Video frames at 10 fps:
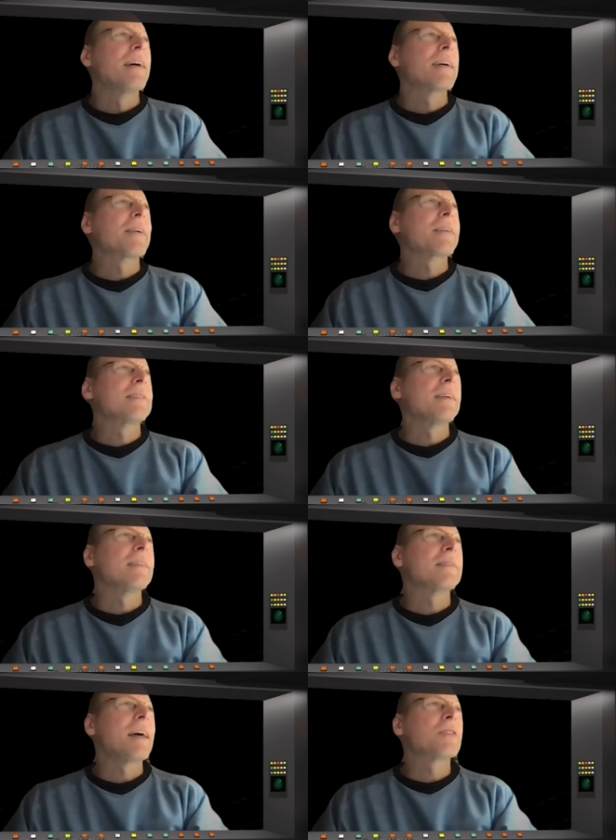Kirk
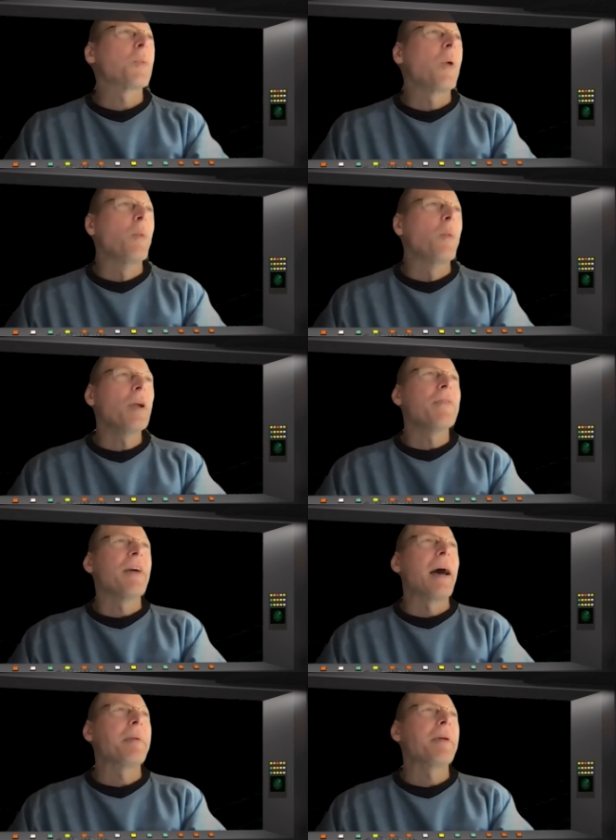says that's what would have
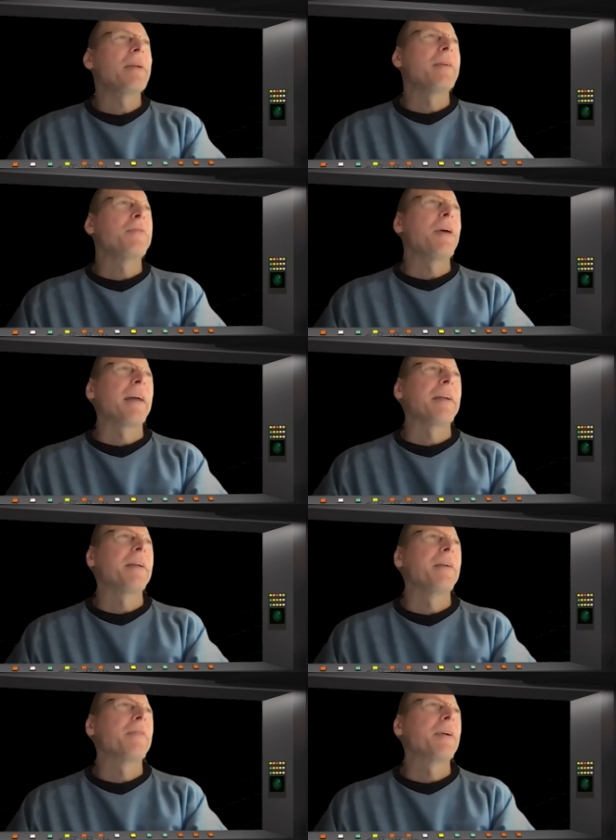happened if you hadn't
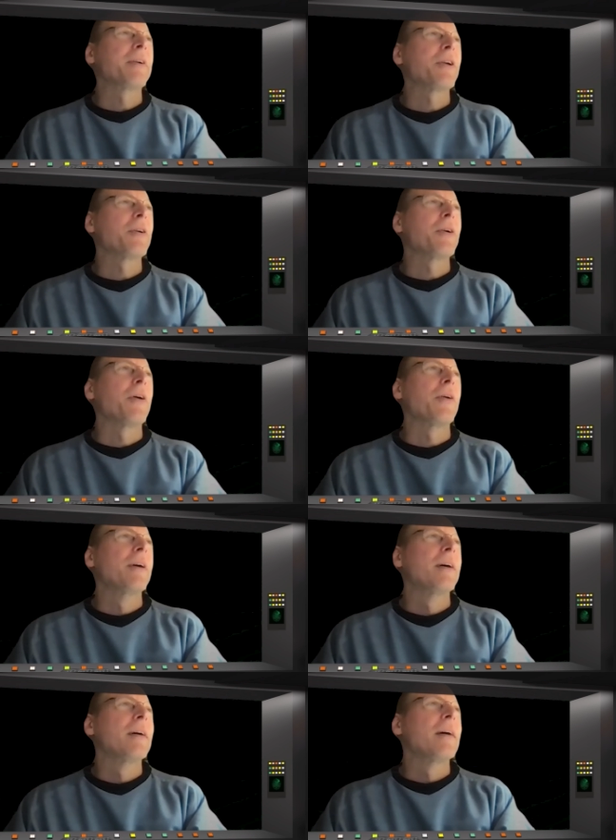interfered. No.
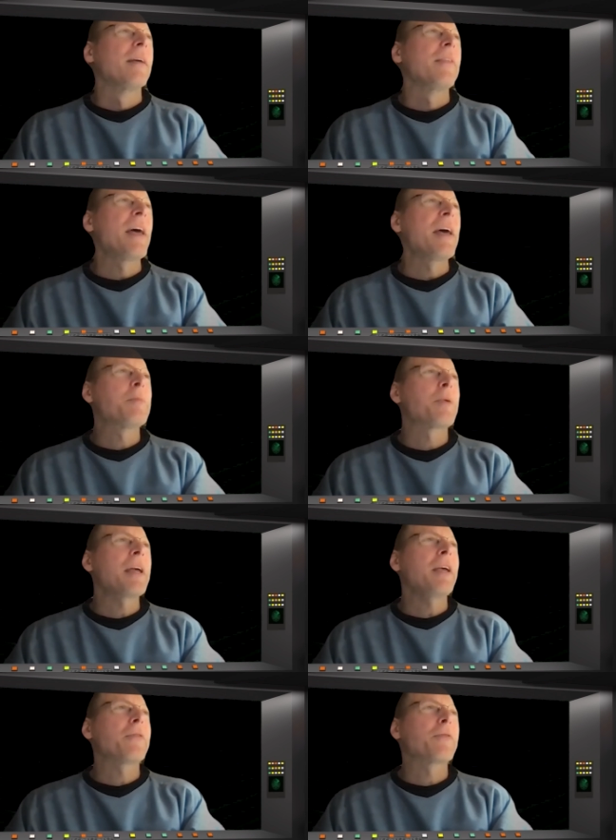Then
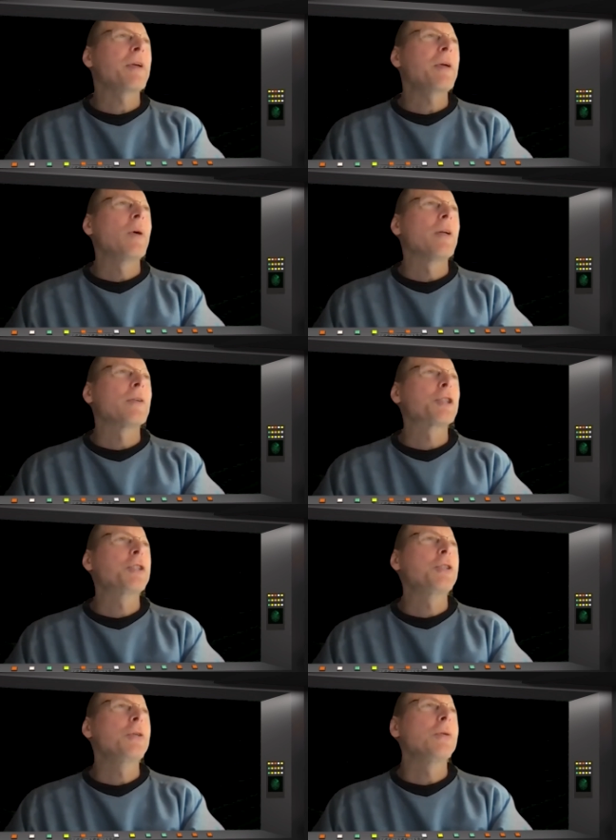breaking free will
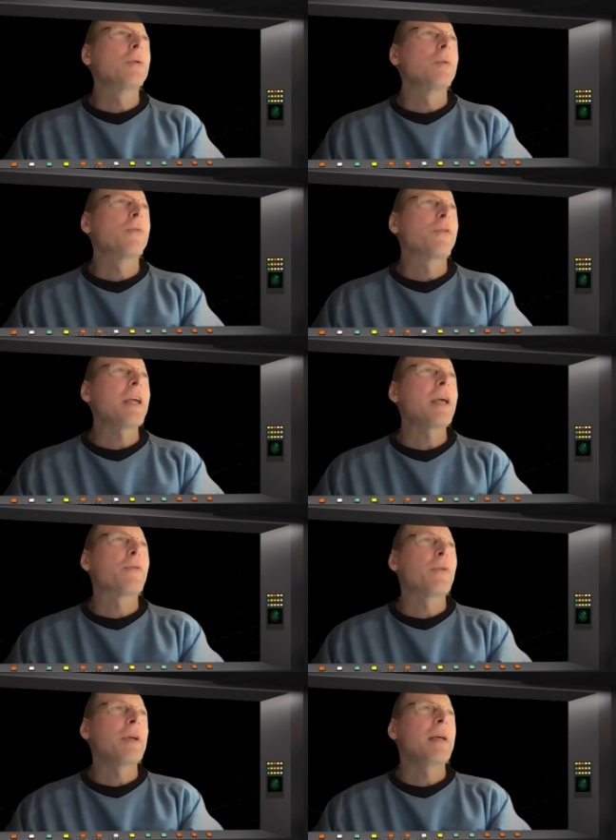shoot.
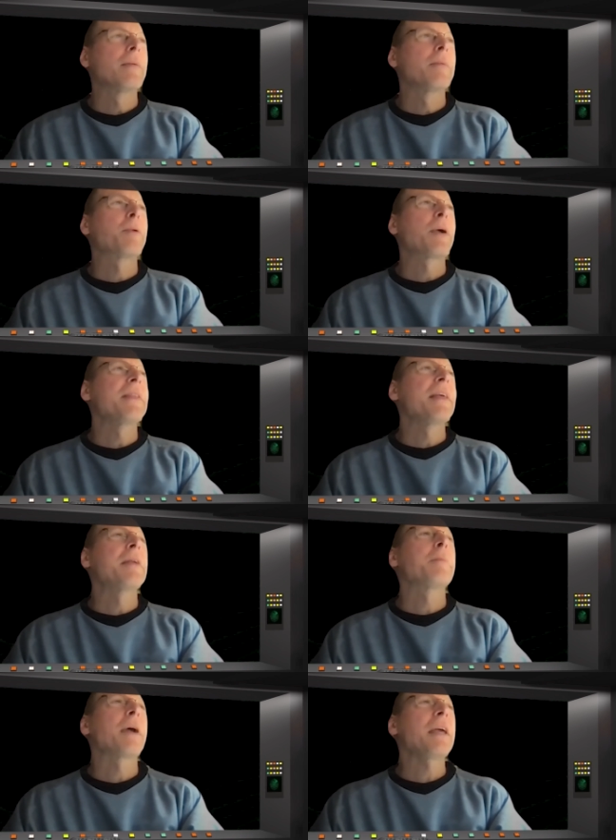
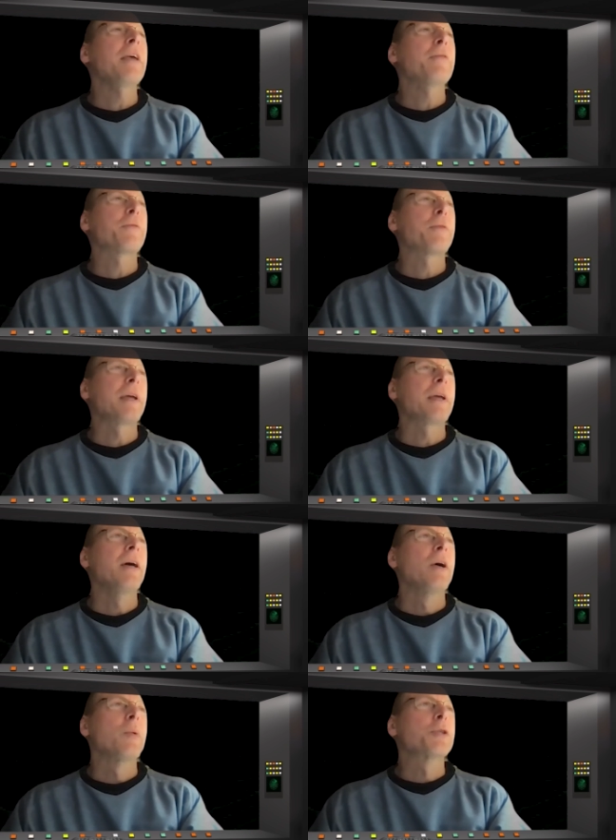Then breaking free
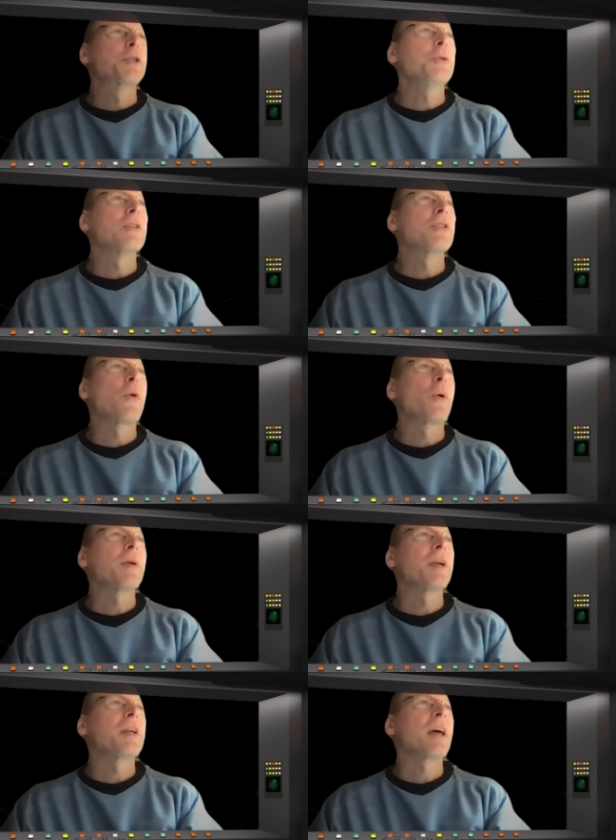will shoot us
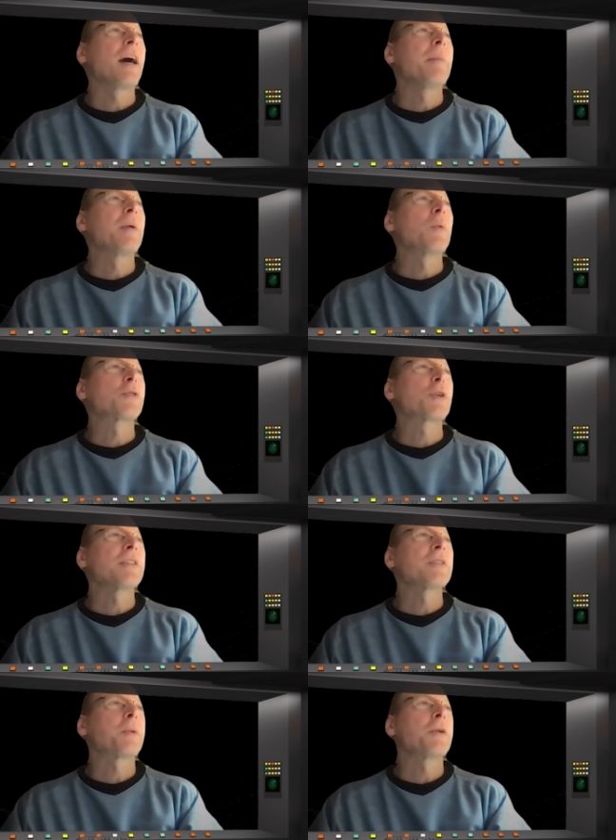forward in time and will
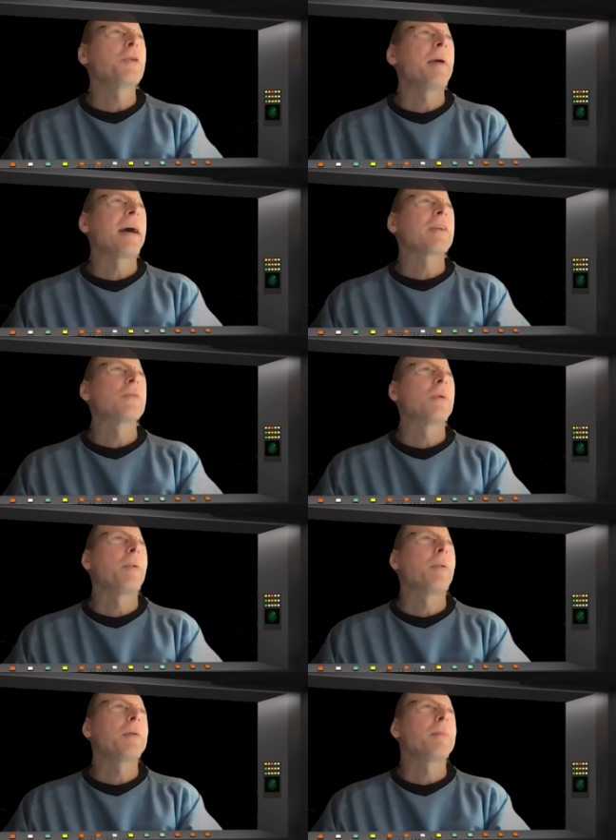transport you back to a
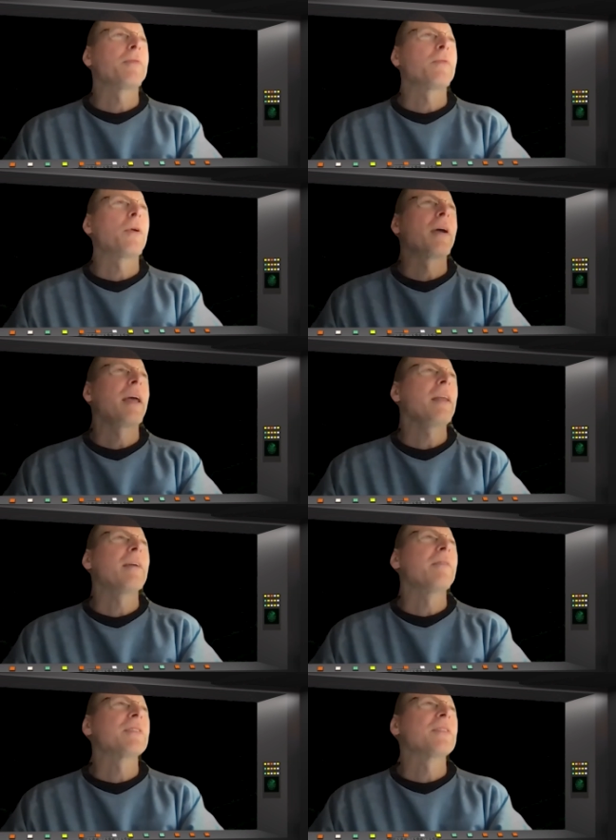point before any
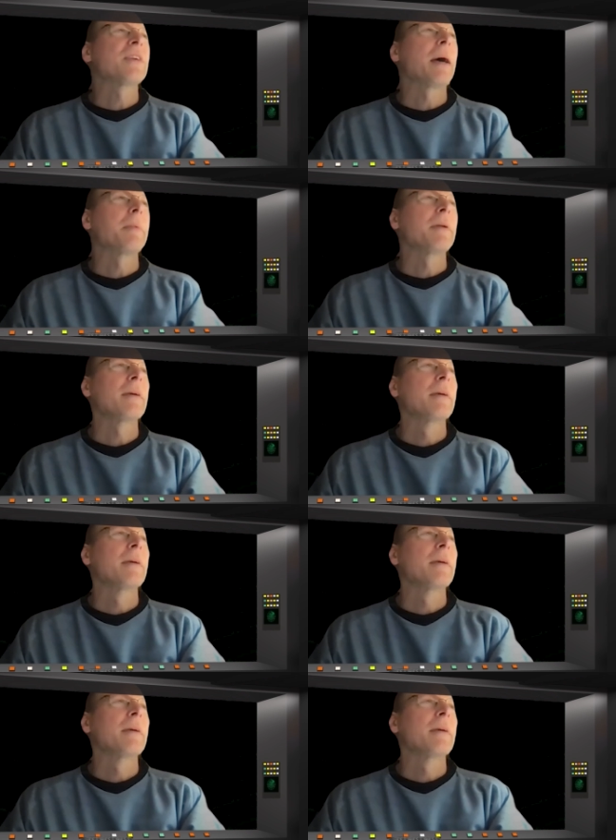of this has happened.